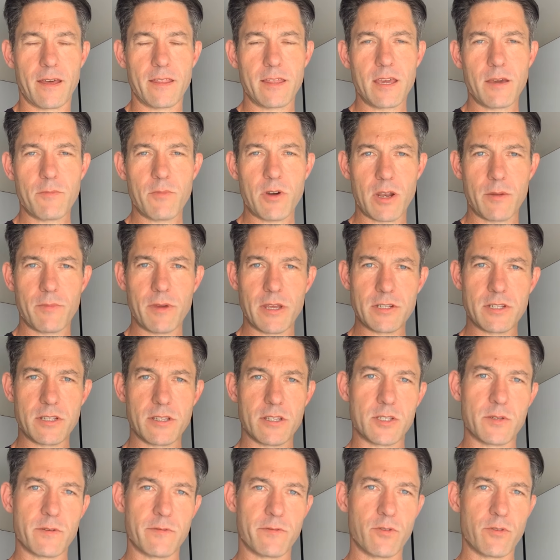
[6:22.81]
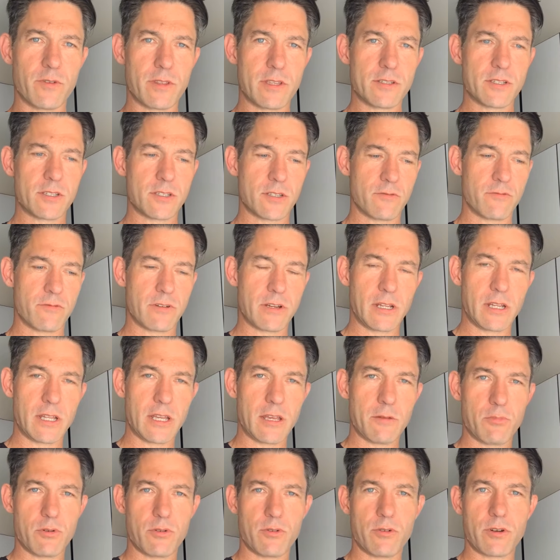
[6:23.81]
I think I might have mentioned this before. This is a
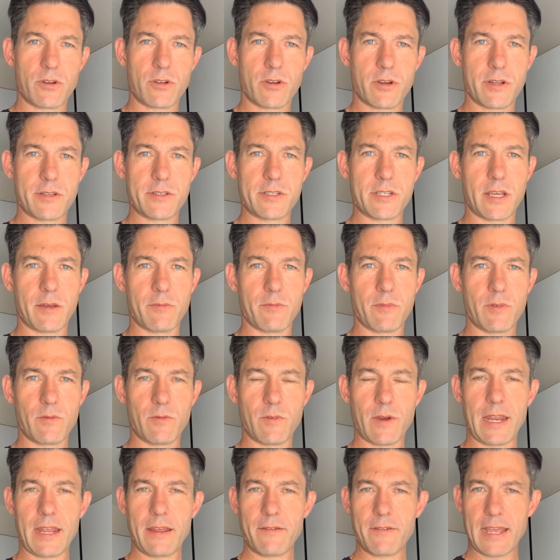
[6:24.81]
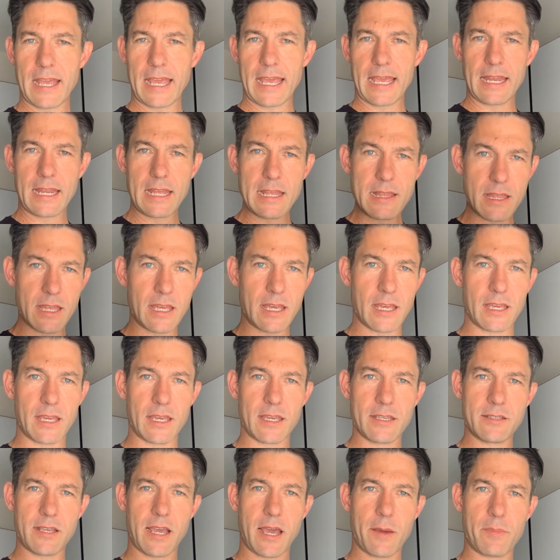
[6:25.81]
really important concept. Whenever
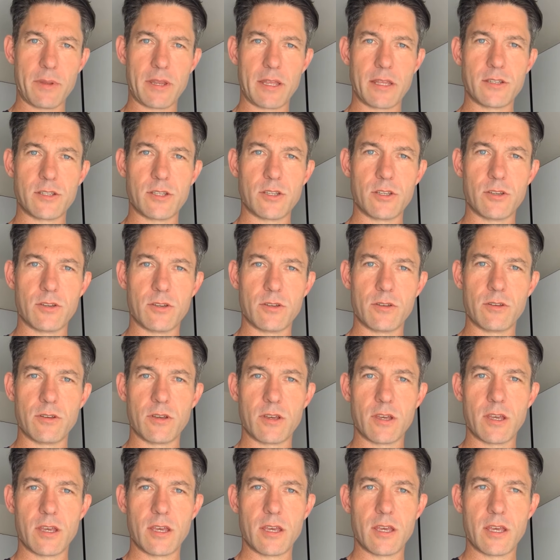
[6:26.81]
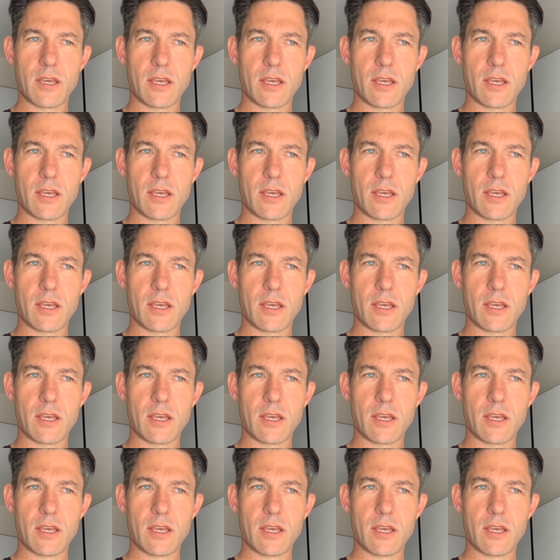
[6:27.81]
anything is happening to you